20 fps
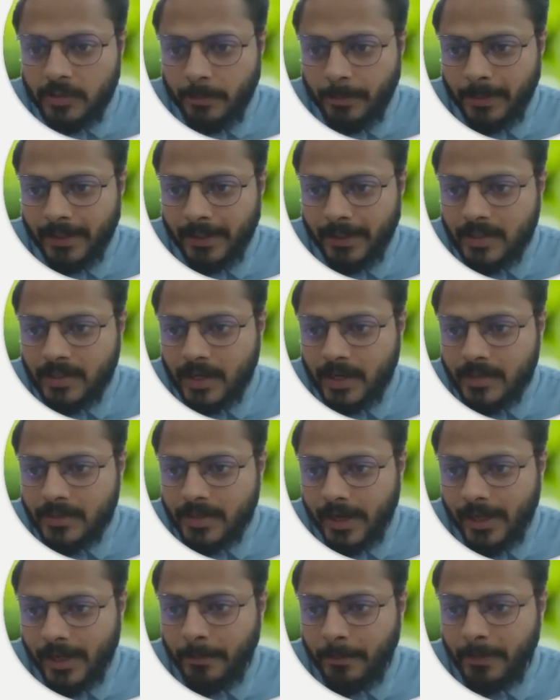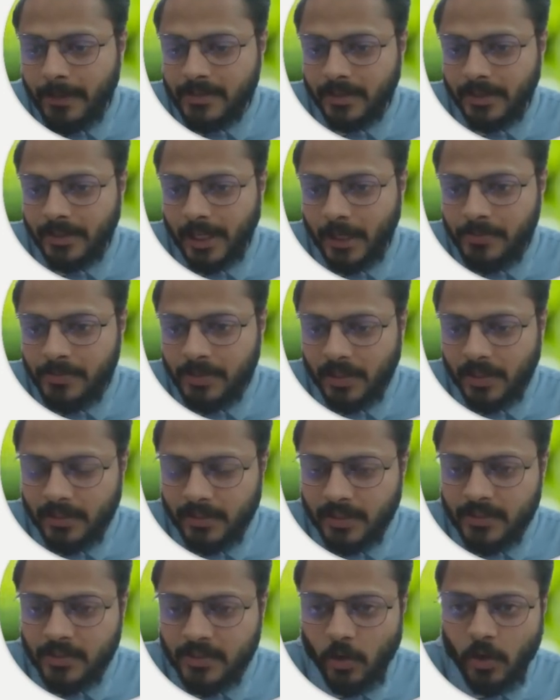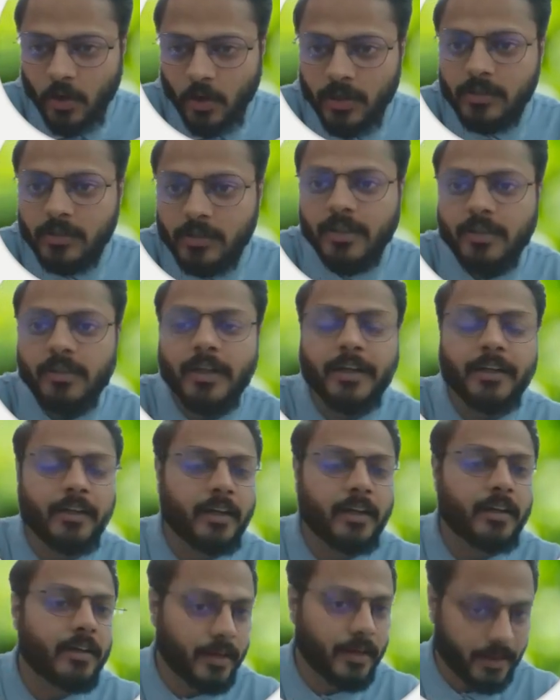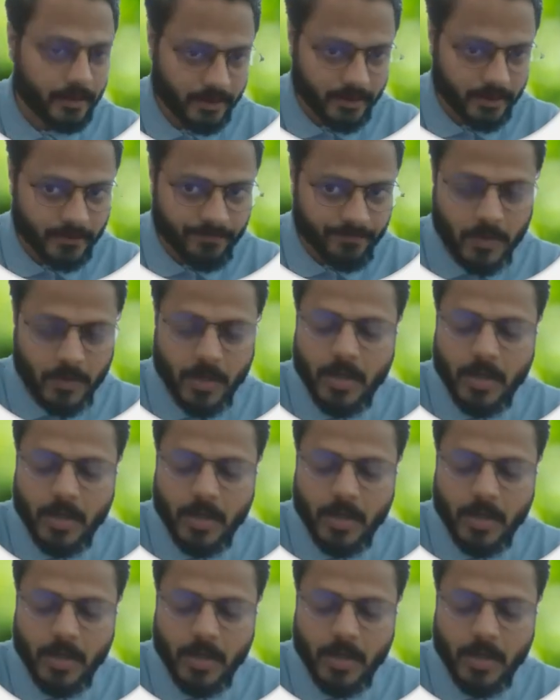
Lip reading: pizzas and pizza types. These are all interconnected.